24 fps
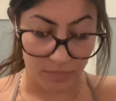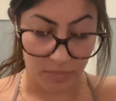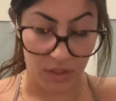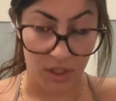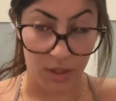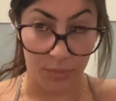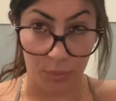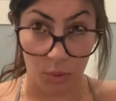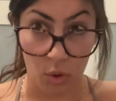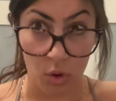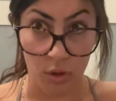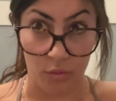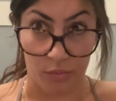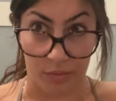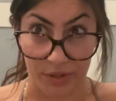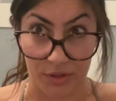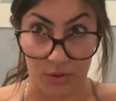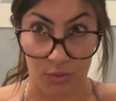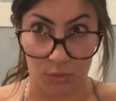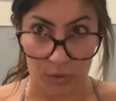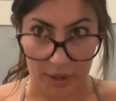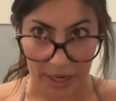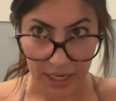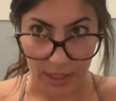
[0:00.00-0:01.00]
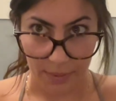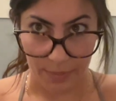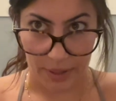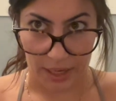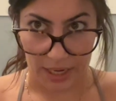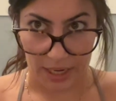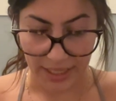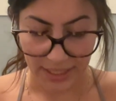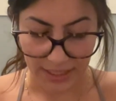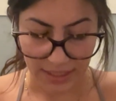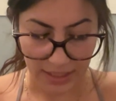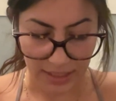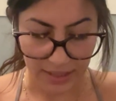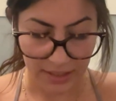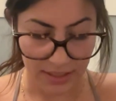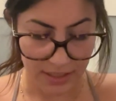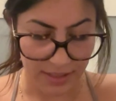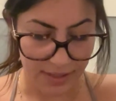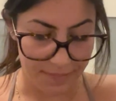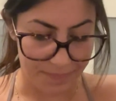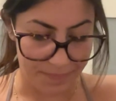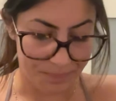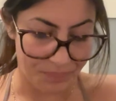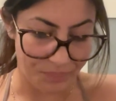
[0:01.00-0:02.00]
The boar was right behind us.